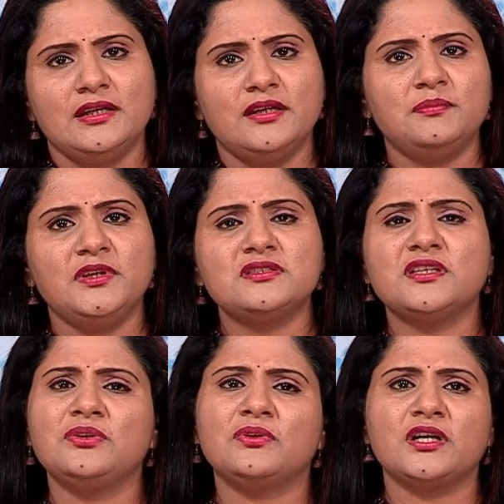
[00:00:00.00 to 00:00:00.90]
It means
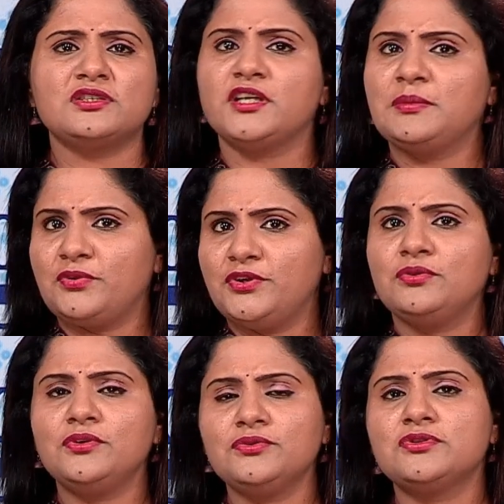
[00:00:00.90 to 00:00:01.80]
that you
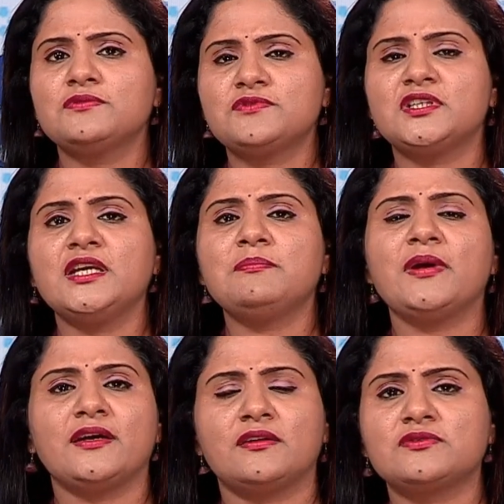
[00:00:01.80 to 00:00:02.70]
should have stayed
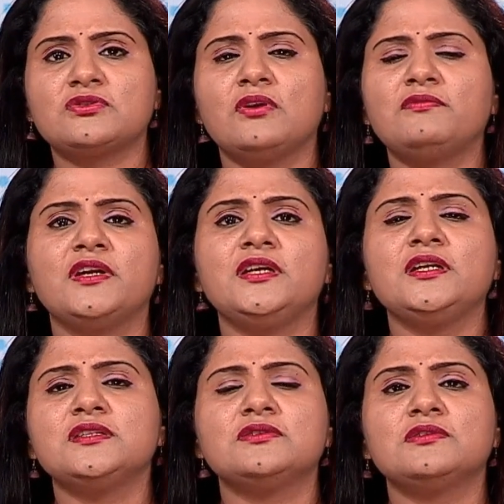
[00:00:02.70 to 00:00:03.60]
back. It's not
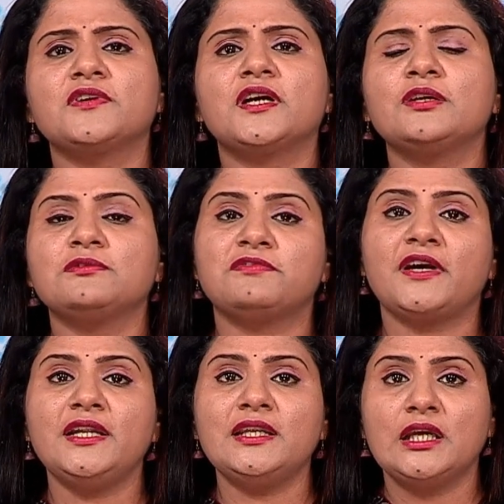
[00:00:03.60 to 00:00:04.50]
very difficult to
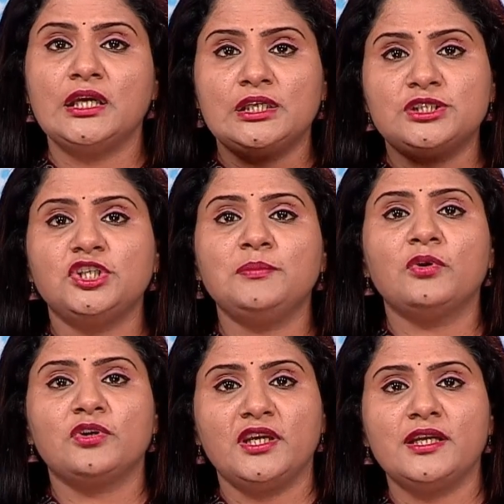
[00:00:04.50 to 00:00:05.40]
find cheap
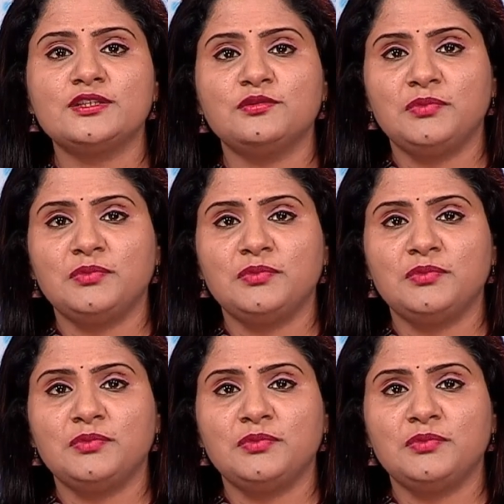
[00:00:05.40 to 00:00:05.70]
hotels in